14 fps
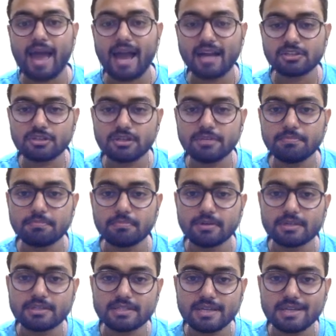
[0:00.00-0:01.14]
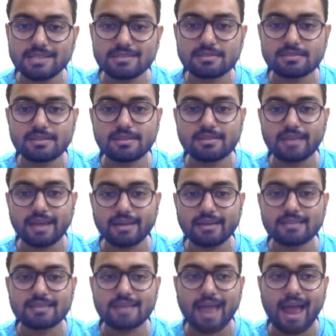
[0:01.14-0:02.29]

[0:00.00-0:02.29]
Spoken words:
actually purchased Synthetix